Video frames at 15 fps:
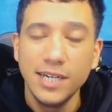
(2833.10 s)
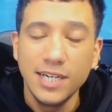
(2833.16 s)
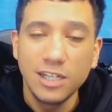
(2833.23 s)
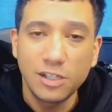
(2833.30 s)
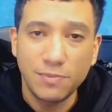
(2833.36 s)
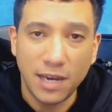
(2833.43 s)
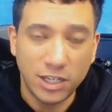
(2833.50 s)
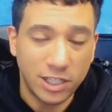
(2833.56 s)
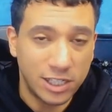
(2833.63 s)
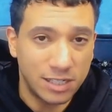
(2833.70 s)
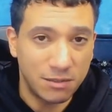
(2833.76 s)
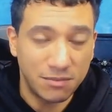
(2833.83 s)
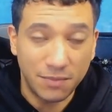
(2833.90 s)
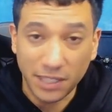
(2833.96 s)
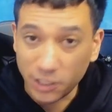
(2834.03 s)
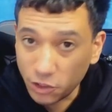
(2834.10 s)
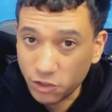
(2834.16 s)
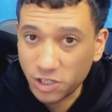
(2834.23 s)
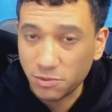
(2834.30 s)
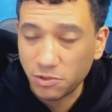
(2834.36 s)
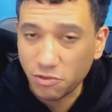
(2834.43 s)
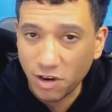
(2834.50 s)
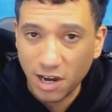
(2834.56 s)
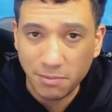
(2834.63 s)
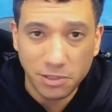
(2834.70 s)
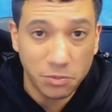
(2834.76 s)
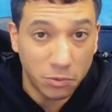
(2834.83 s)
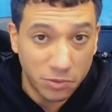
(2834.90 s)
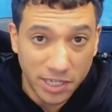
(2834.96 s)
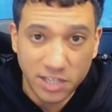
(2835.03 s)
especially some of my new
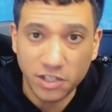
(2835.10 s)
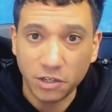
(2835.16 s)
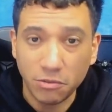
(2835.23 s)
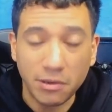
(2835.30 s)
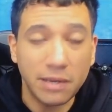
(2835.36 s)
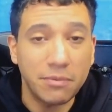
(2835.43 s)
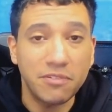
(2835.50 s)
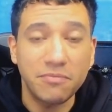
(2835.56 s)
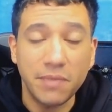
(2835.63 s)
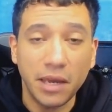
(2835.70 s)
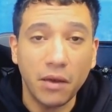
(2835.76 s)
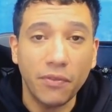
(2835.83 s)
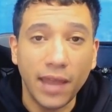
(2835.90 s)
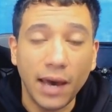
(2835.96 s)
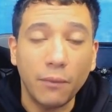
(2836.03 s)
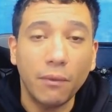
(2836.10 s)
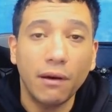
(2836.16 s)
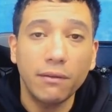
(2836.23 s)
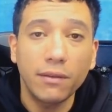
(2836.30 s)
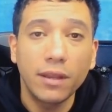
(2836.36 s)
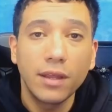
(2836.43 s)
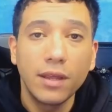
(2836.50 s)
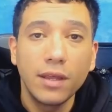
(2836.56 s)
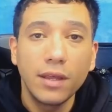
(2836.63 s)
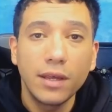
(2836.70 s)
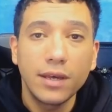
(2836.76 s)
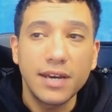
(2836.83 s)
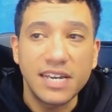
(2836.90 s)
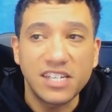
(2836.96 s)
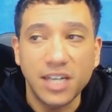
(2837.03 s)
subscribers, will disagree with me on that one.
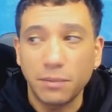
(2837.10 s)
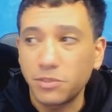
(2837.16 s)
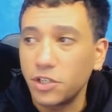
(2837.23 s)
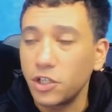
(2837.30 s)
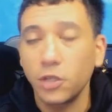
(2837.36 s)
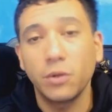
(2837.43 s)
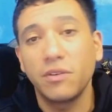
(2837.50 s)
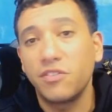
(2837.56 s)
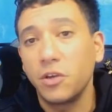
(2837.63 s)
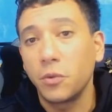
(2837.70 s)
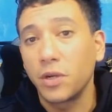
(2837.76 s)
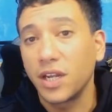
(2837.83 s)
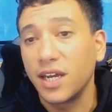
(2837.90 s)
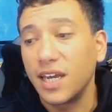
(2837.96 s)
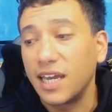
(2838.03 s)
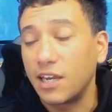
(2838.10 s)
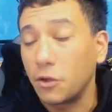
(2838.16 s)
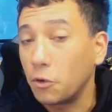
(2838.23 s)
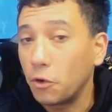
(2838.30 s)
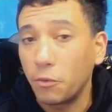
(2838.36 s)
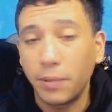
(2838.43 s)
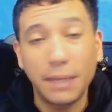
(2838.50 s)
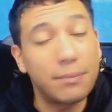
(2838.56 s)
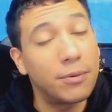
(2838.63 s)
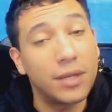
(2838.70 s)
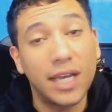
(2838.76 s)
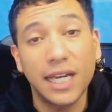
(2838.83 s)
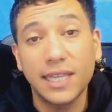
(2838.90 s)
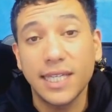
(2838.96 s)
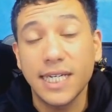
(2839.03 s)
It's up to you if you want to ignore people
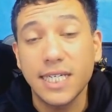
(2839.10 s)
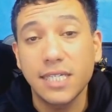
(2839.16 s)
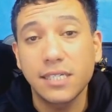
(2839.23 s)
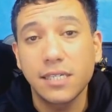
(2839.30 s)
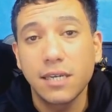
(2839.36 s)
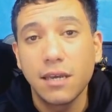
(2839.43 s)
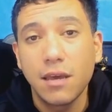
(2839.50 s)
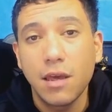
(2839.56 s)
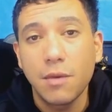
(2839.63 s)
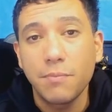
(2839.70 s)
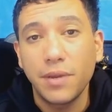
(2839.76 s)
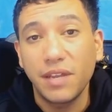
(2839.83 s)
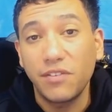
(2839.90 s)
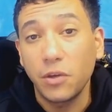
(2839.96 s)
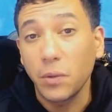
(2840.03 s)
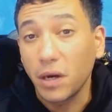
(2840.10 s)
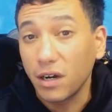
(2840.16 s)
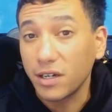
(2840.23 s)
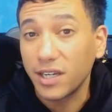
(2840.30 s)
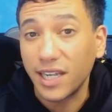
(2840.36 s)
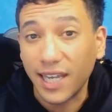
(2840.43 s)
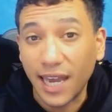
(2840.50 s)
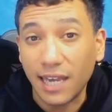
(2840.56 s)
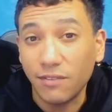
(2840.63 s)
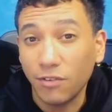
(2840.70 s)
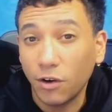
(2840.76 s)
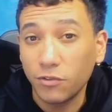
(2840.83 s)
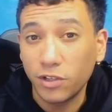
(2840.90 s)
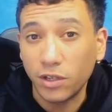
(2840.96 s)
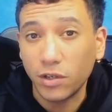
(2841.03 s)
like this, but if you are going to get
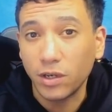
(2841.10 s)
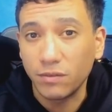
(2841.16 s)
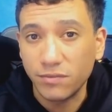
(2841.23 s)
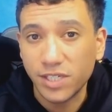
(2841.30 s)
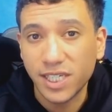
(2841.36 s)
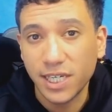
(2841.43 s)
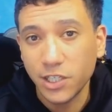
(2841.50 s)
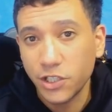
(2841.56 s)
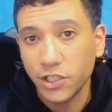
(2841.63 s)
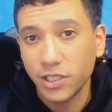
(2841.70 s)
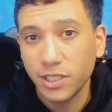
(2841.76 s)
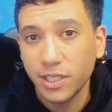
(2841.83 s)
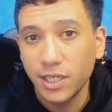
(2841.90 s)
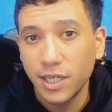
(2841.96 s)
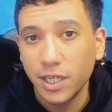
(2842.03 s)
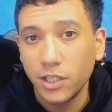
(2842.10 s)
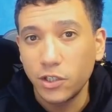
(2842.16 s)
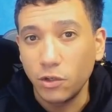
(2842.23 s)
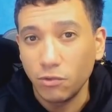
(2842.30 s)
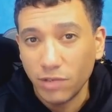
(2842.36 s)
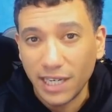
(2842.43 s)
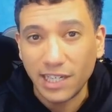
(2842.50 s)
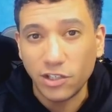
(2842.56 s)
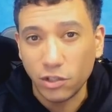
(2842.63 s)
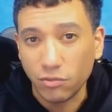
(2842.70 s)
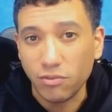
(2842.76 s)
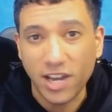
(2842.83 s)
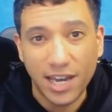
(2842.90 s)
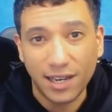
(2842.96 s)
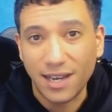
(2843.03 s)
involved in the conversation, you need to
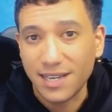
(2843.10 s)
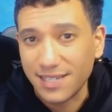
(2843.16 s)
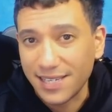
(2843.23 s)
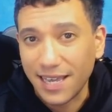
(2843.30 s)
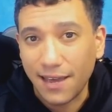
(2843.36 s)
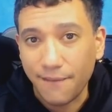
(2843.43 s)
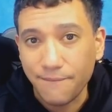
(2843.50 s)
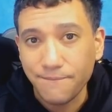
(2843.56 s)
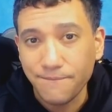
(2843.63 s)
realize that.